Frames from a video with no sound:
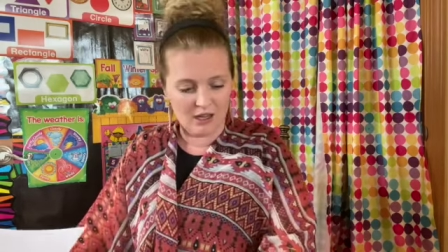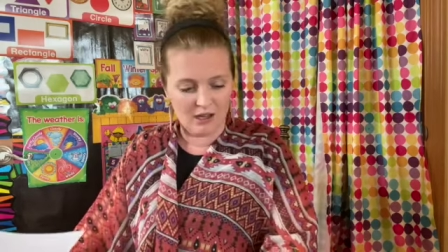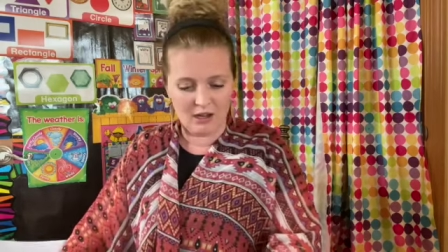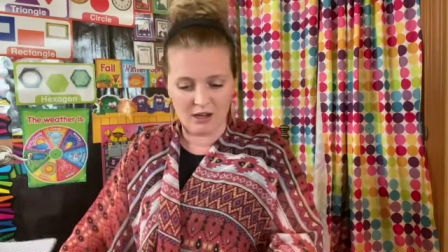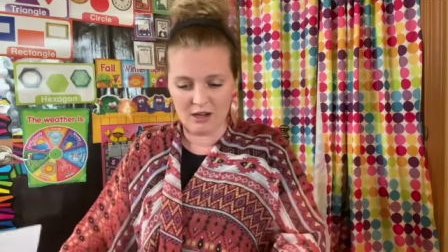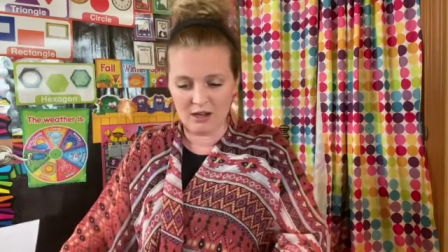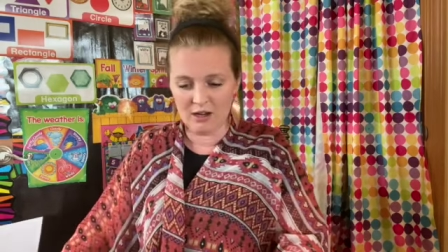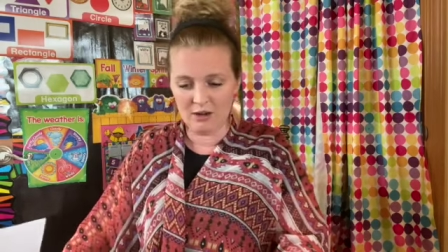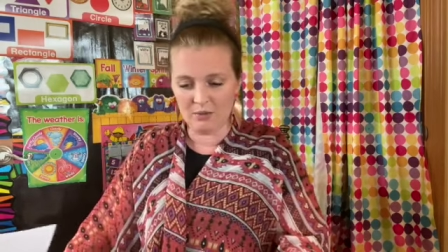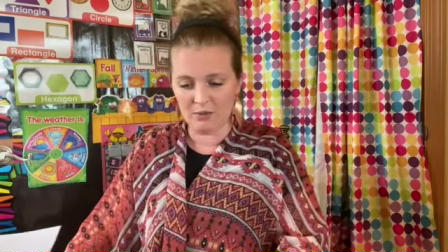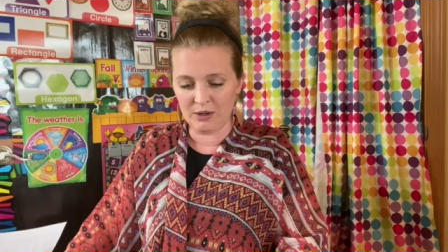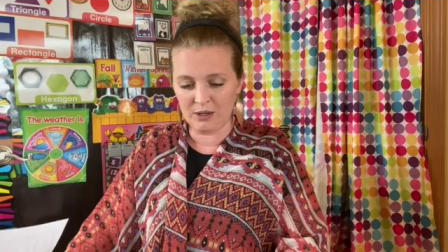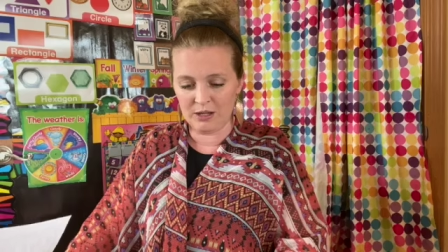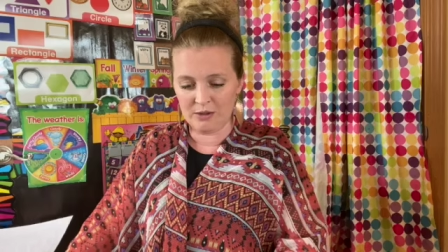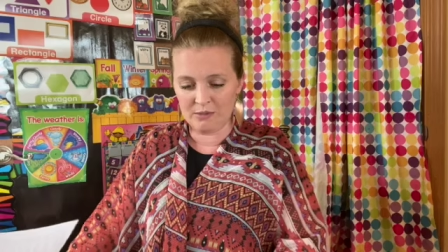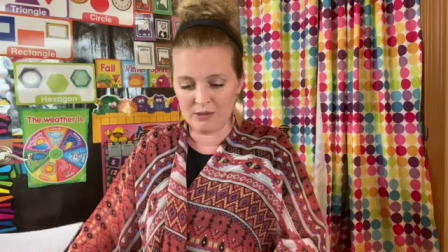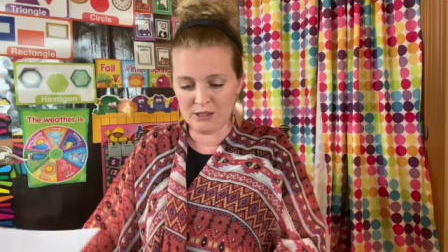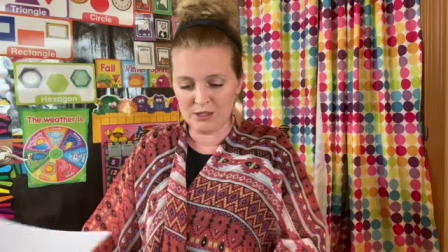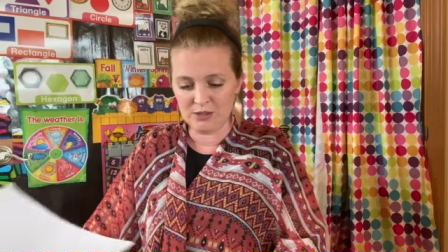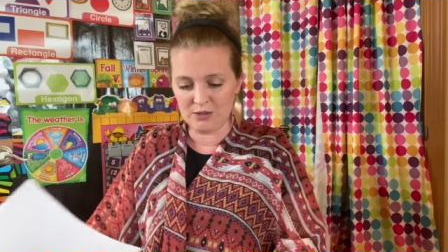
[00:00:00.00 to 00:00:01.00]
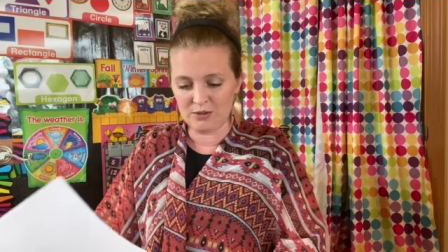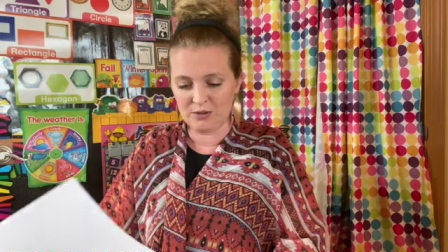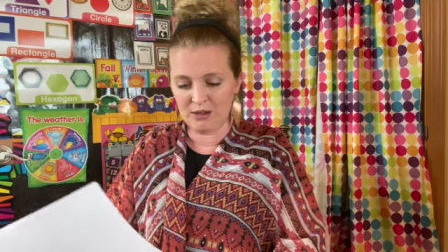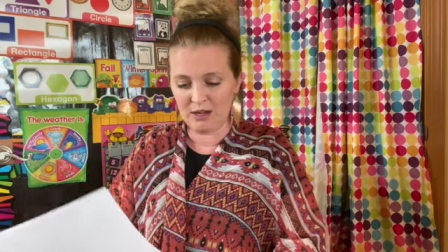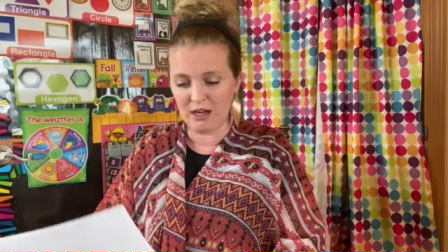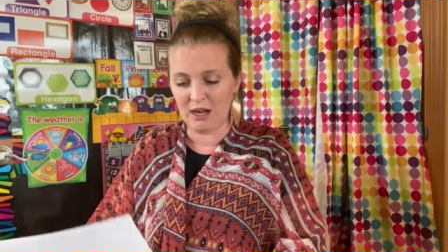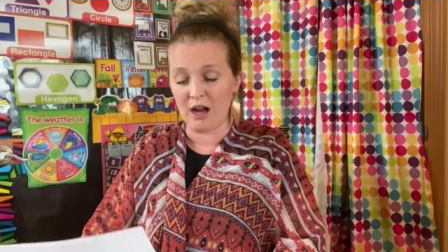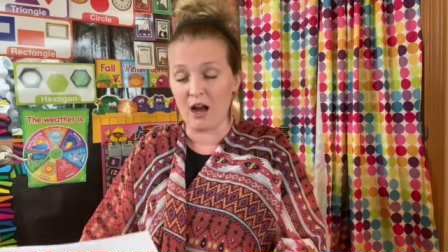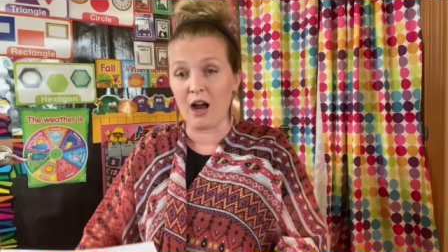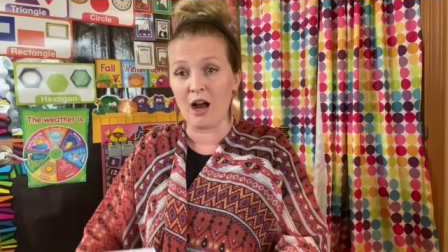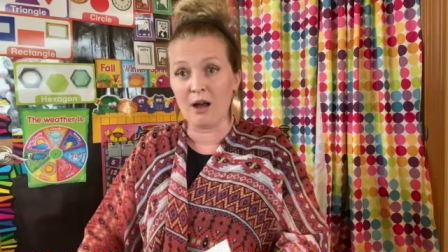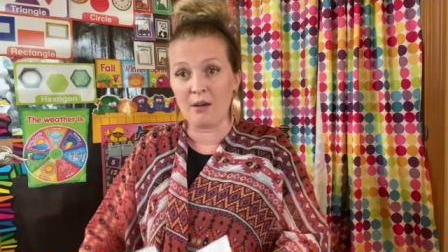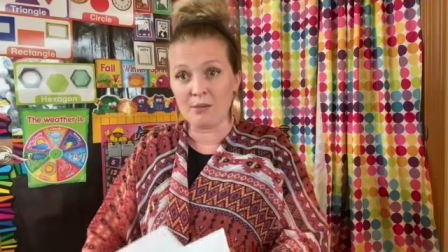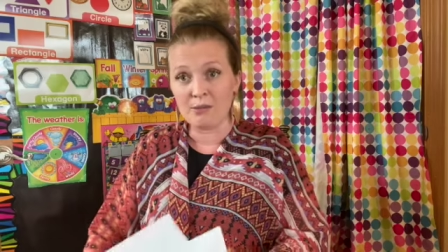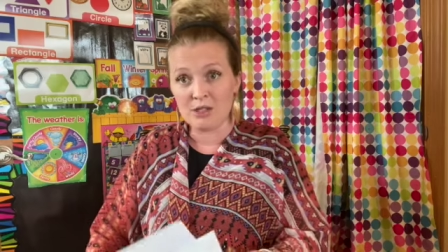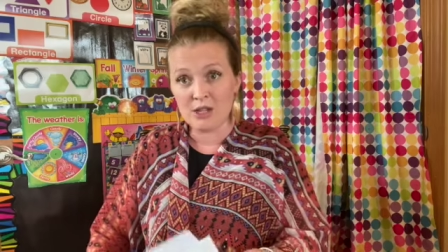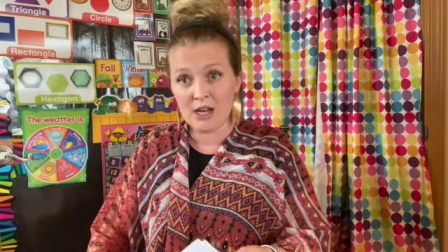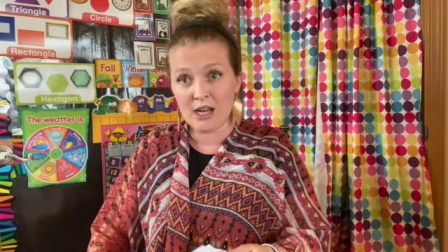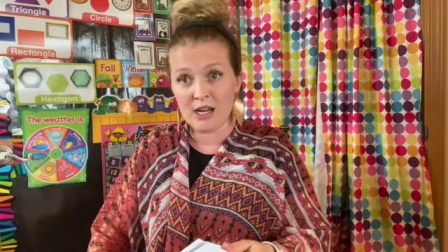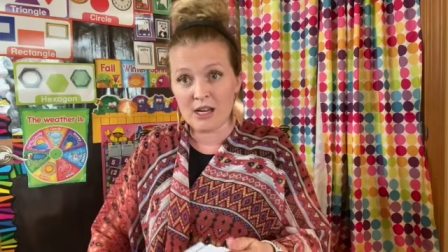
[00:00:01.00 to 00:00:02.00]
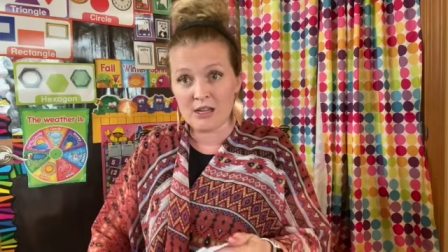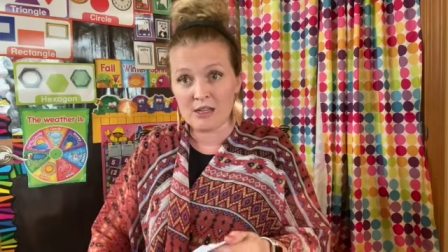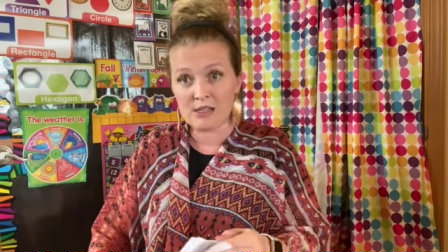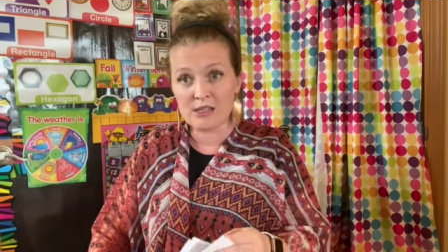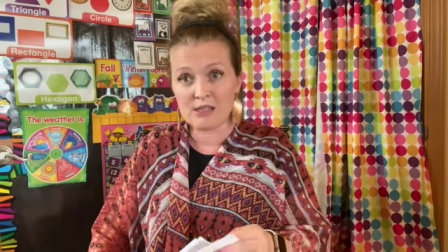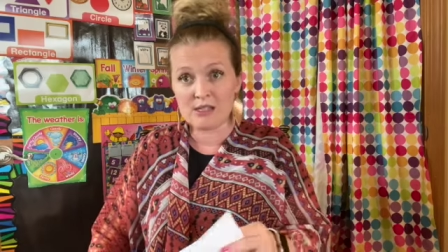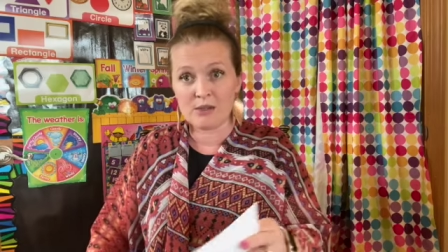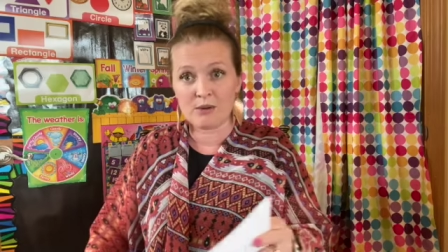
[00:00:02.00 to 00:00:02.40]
We're going to be doing objects.